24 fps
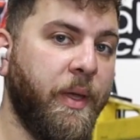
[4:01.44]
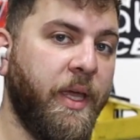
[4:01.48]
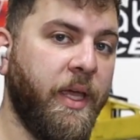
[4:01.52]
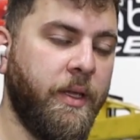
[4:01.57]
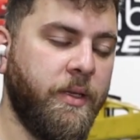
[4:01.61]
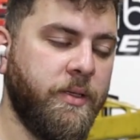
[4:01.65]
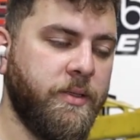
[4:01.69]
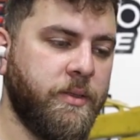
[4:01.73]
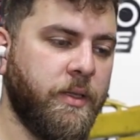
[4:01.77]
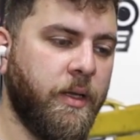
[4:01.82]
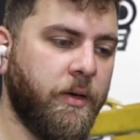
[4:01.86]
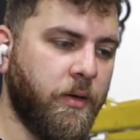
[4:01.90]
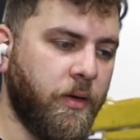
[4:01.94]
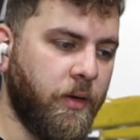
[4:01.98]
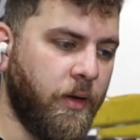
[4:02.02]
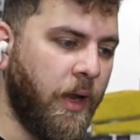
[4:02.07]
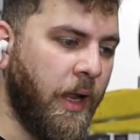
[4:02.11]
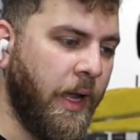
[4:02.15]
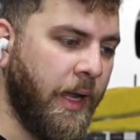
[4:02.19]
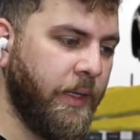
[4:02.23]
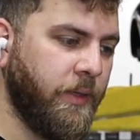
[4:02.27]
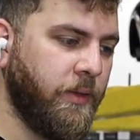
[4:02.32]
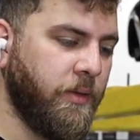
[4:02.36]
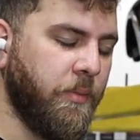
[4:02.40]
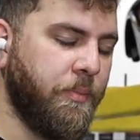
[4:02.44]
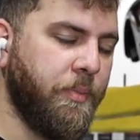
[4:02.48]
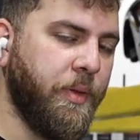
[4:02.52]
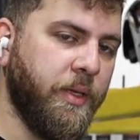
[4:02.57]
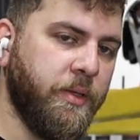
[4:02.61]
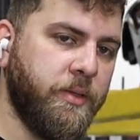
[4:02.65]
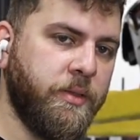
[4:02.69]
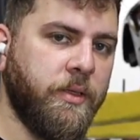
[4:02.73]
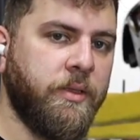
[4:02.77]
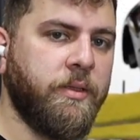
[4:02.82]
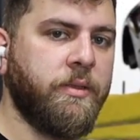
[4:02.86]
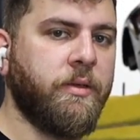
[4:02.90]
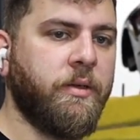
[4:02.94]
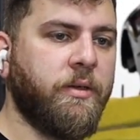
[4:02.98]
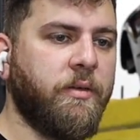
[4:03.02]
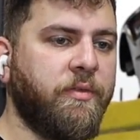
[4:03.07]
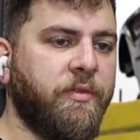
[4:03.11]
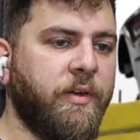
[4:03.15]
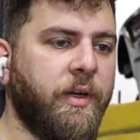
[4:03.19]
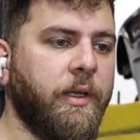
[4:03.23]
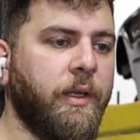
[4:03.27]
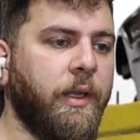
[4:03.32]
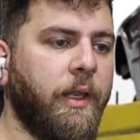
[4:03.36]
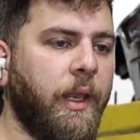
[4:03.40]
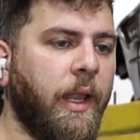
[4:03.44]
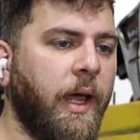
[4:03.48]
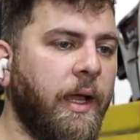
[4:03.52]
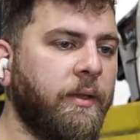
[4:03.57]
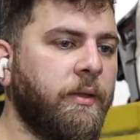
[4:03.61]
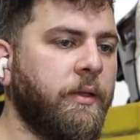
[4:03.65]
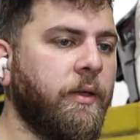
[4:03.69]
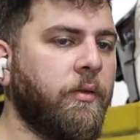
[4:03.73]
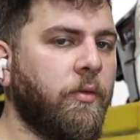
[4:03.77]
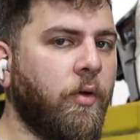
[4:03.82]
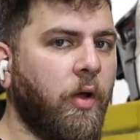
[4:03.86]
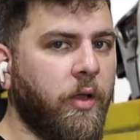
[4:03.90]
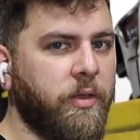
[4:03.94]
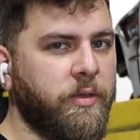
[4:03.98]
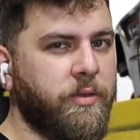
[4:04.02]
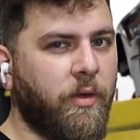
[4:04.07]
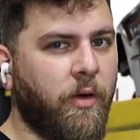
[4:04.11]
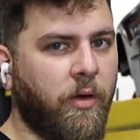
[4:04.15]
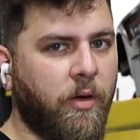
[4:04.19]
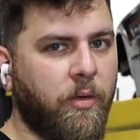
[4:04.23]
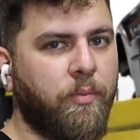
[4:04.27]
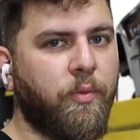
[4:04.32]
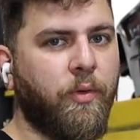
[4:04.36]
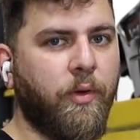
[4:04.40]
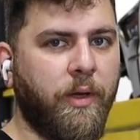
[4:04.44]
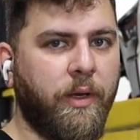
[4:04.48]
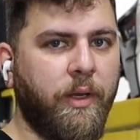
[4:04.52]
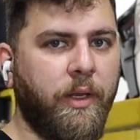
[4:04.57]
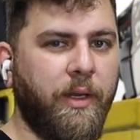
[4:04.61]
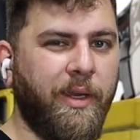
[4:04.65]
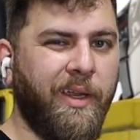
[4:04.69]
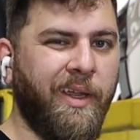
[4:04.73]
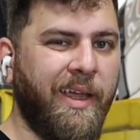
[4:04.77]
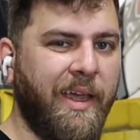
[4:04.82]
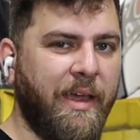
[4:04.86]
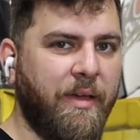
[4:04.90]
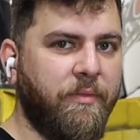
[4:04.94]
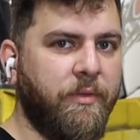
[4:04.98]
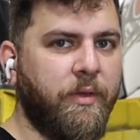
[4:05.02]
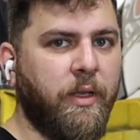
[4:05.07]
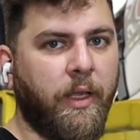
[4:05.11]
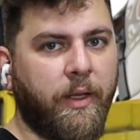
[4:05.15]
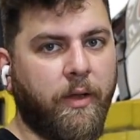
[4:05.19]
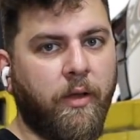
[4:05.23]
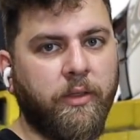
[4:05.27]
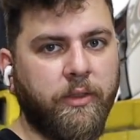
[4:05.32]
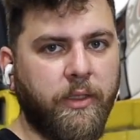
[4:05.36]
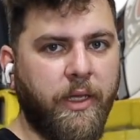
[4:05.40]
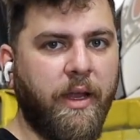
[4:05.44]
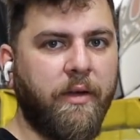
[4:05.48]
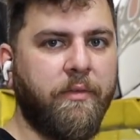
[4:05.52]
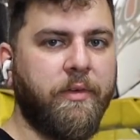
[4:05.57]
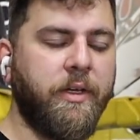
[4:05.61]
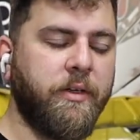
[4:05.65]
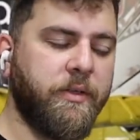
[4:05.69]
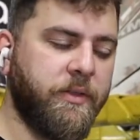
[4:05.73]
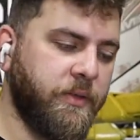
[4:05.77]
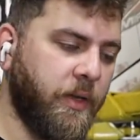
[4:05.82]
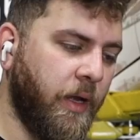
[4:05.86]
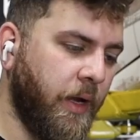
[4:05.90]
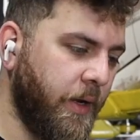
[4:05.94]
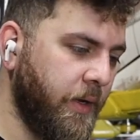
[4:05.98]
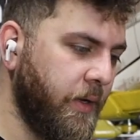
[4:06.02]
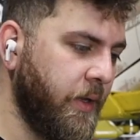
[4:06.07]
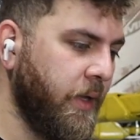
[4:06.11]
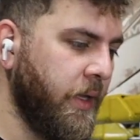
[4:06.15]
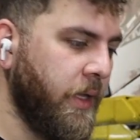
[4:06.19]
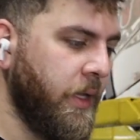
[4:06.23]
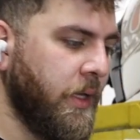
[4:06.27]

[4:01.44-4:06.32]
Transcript: pins that are light, the pistons are fairly light. The rods are pretty heavy, like on the heavier side.